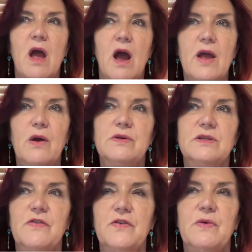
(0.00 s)
I
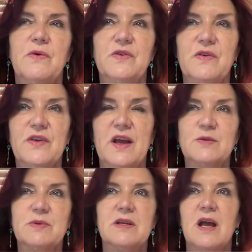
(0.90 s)
also feel if your
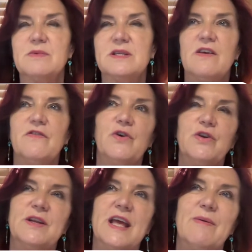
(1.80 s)
husband comes here for
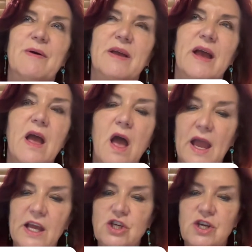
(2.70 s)
you now, okay?
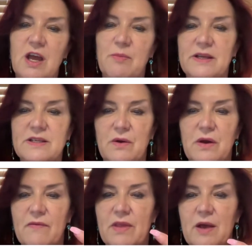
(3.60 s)
It's showing me, so
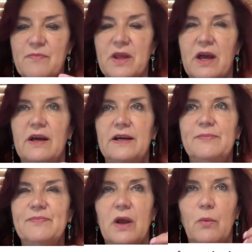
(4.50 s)

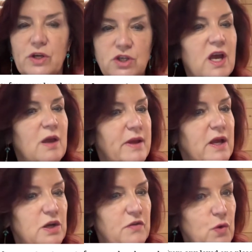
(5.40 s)
what is showing me, I
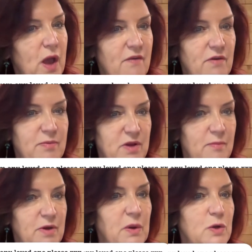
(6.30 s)
don't know if you have,
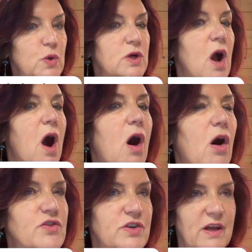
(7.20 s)
I'm going to go to a
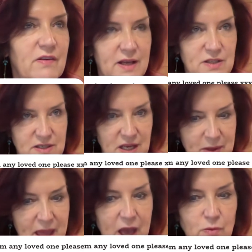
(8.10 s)
garden, okay? So it's taking
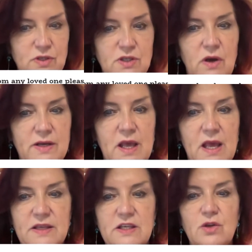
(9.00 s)
me outside.
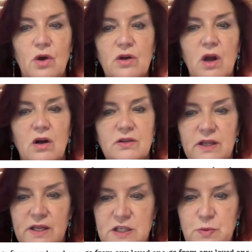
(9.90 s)
This is not a garden
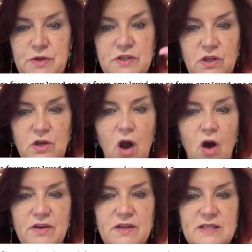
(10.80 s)
in spirit, it's a
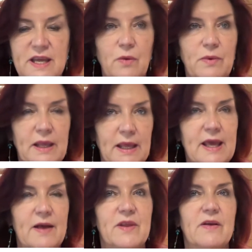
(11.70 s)
garden down
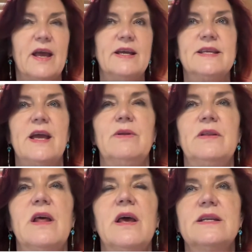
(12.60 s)
here, okay? Down
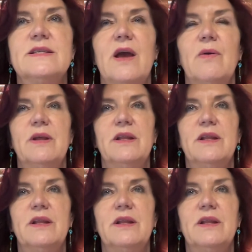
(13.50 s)
here, down